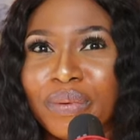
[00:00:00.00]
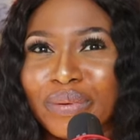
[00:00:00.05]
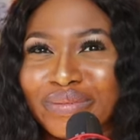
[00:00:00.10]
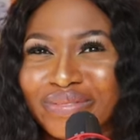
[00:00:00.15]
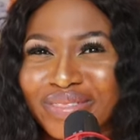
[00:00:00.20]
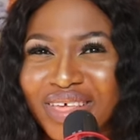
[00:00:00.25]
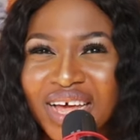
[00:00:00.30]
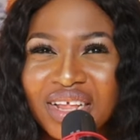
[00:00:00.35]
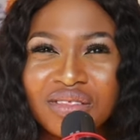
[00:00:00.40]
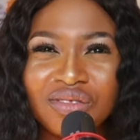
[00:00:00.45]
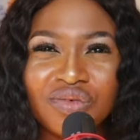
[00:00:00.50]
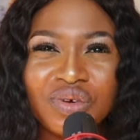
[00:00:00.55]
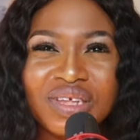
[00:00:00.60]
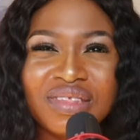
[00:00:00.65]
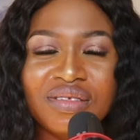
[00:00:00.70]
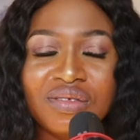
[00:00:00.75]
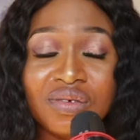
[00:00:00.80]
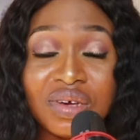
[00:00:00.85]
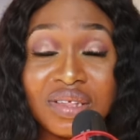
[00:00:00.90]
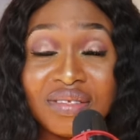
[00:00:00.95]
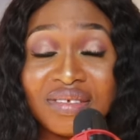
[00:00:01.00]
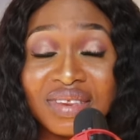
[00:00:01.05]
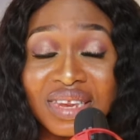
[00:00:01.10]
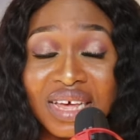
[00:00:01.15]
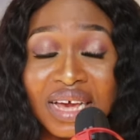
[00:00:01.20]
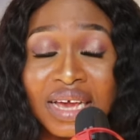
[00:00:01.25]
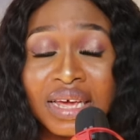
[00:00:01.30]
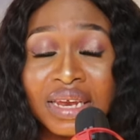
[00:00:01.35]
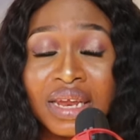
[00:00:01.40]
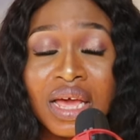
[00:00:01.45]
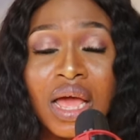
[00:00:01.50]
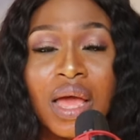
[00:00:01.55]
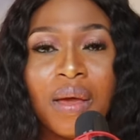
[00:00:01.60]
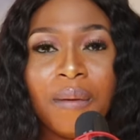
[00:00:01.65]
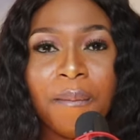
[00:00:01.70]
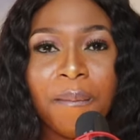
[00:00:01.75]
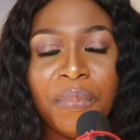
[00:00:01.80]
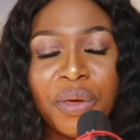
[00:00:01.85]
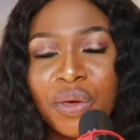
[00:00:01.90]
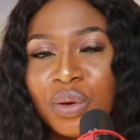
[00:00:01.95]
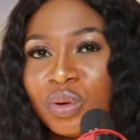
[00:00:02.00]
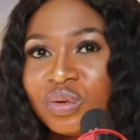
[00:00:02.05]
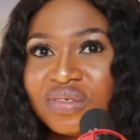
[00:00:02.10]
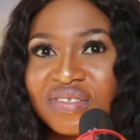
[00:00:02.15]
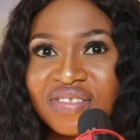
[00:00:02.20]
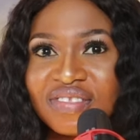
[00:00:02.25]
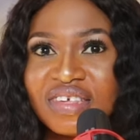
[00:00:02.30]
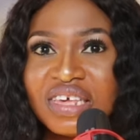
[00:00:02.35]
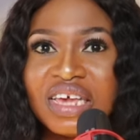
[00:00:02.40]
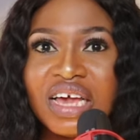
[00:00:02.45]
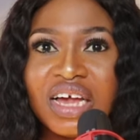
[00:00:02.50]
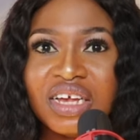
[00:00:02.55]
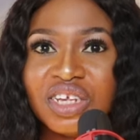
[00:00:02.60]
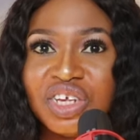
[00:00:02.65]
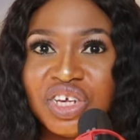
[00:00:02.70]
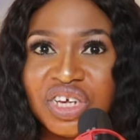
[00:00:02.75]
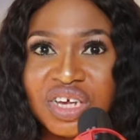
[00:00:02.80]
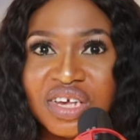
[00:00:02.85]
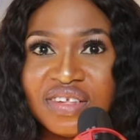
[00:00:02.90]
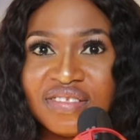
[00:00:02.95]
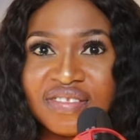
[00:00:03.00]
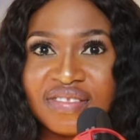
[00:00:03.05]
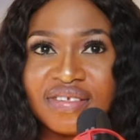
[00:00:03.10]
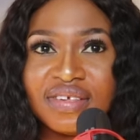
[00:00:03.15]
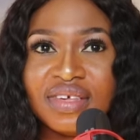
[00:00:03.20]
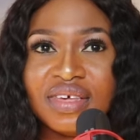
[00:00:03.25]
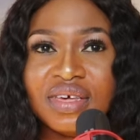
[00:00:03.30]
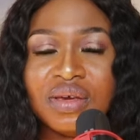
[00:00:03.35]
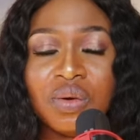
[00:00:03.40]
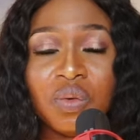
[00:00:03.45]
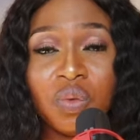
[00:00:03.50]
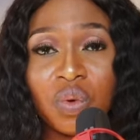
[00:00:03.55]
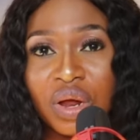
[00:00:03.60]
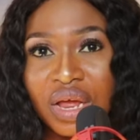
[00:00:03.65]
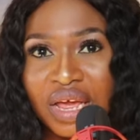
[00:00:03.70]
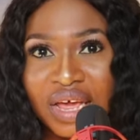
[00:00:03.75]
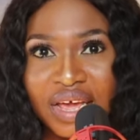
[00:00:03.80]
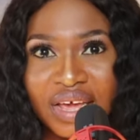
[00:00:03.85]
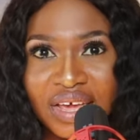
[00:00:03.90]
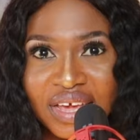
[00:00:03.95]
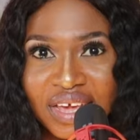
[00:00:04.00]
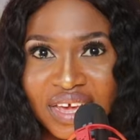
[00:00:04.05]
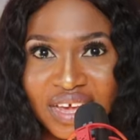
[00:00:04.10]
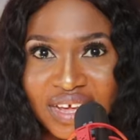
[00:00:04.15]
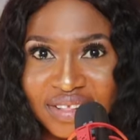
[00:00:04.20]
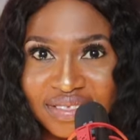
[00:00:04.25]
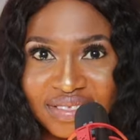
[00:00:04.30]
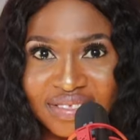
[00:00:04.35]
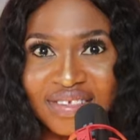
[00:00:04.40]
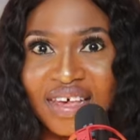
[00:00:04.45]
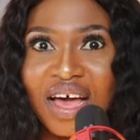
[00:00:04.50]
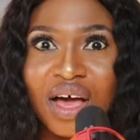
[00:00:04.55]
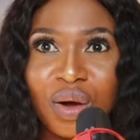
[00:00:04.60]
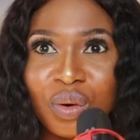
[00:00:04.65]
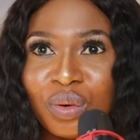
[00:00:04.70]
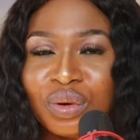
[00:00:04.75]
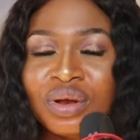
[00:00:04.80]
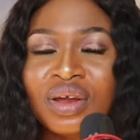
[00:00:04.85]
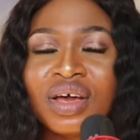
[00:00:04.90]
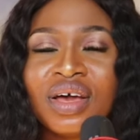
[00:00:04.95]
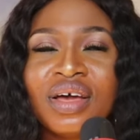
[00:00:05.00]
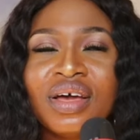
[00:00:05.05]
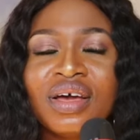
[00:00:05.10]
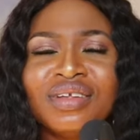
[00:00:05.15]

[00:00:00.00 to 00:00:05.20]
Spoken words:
But that 2029, Beyonce and Jay-Z were in town.